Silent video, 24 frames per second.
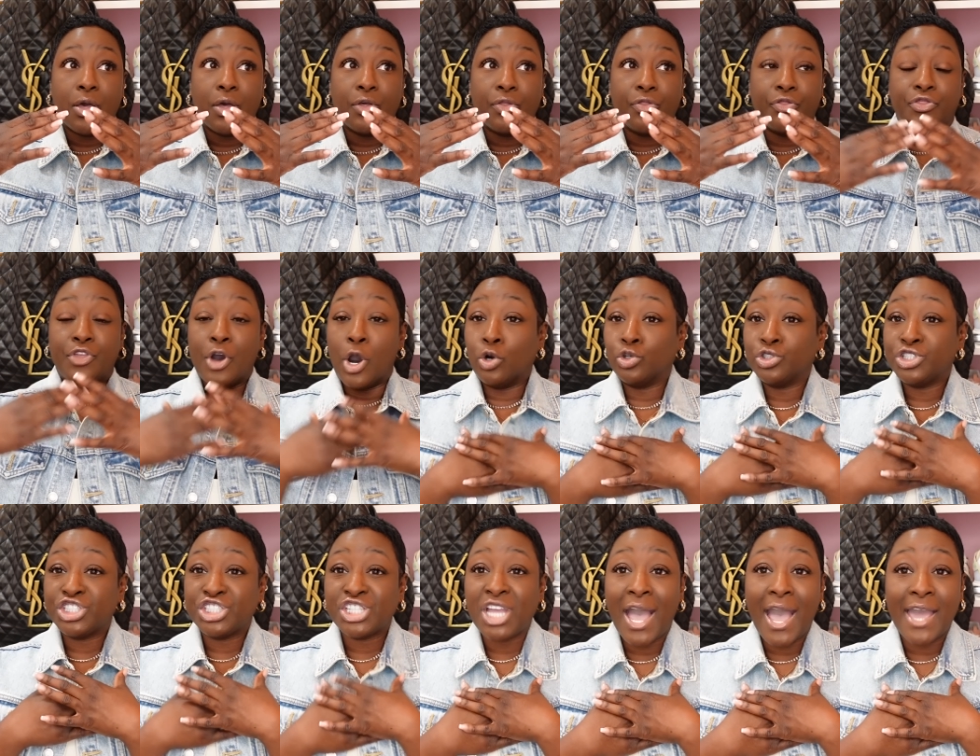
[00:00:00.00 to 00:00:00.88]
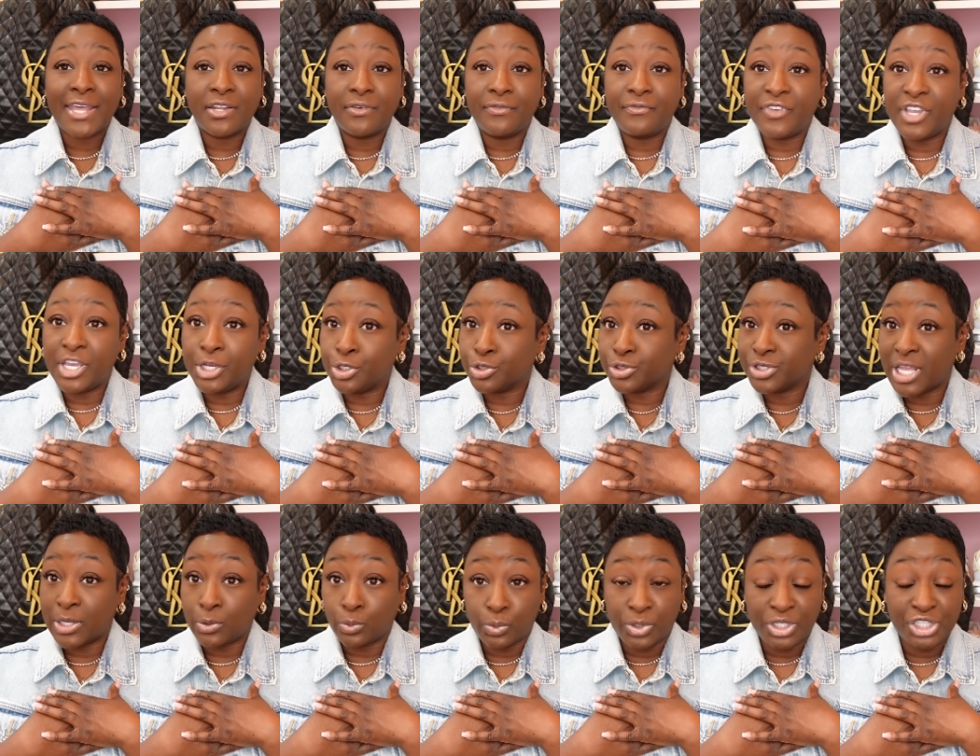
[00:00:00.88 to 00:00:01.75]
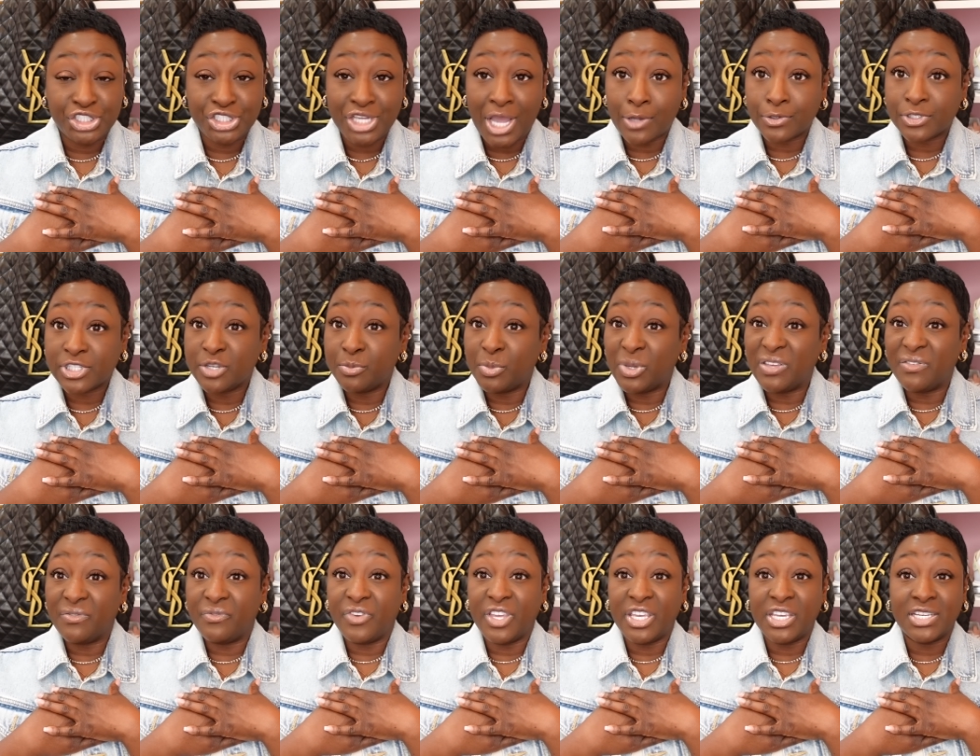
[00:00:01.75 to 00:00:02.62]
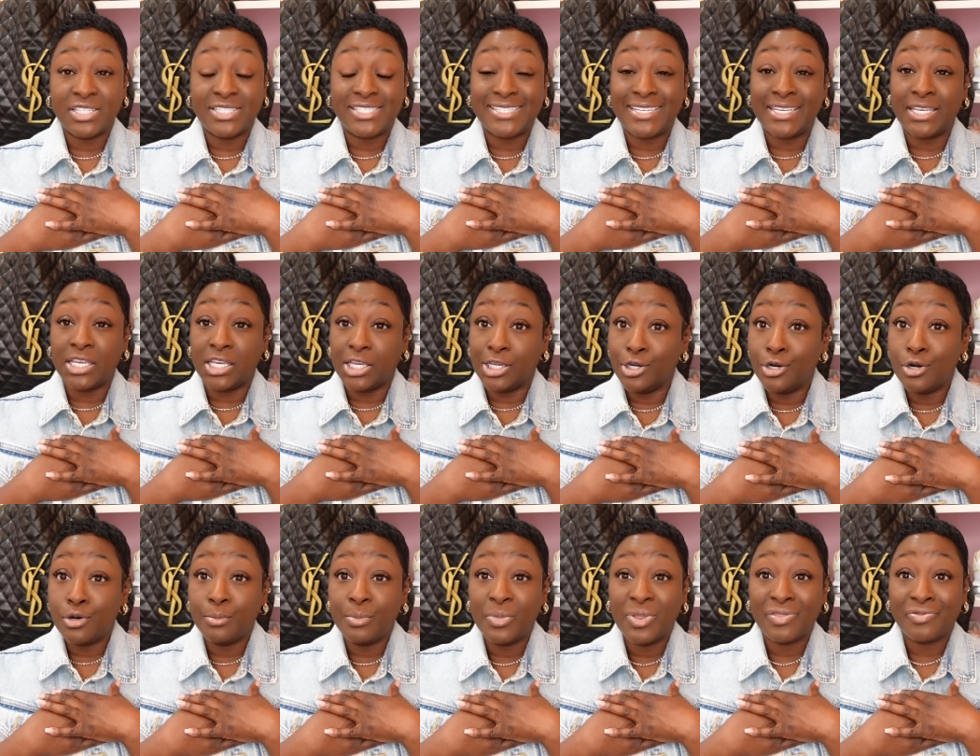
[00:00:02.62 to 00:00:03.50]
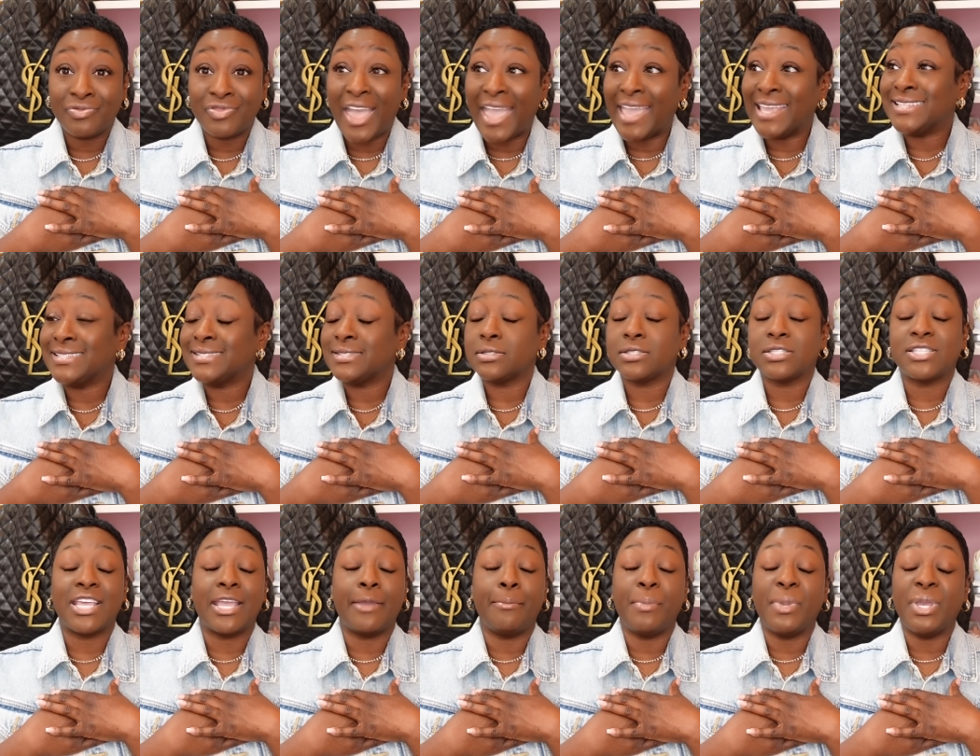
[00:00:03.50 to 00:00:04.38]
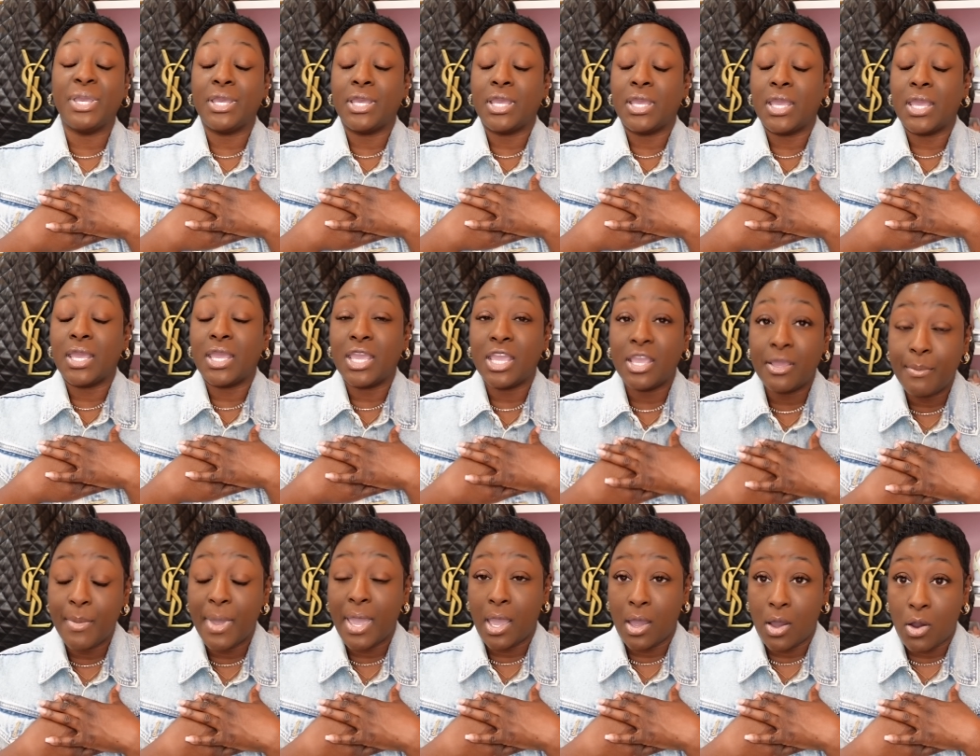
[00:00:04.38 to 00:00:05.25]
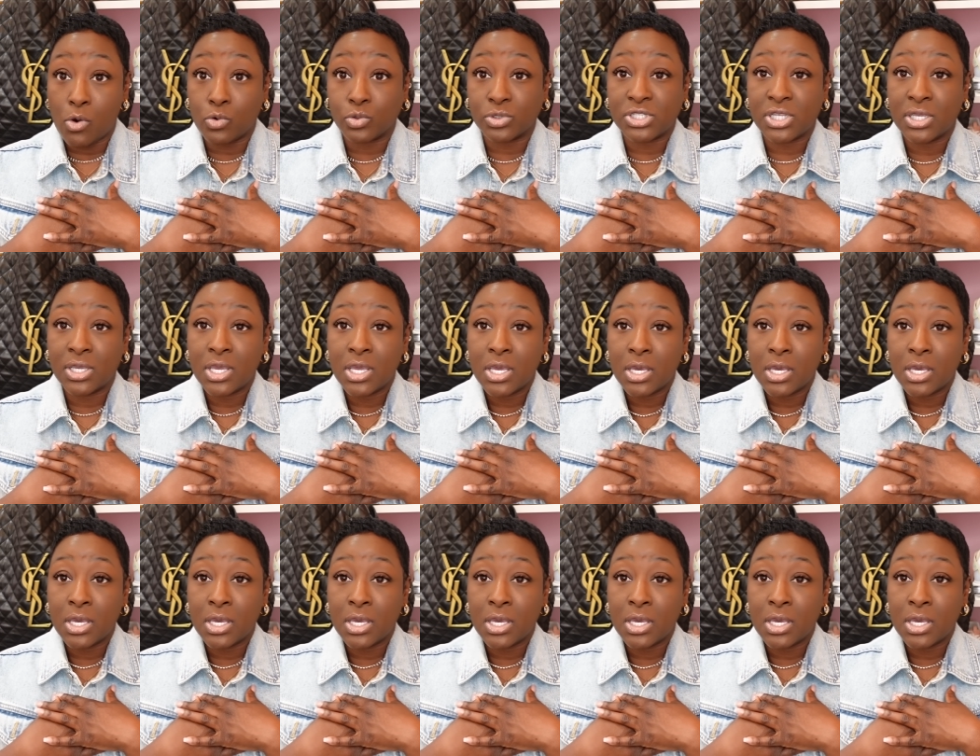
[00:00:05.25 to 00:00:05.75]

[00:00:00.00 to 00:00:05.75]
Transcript: Those China vendors that reach out to me via DM, they send me emails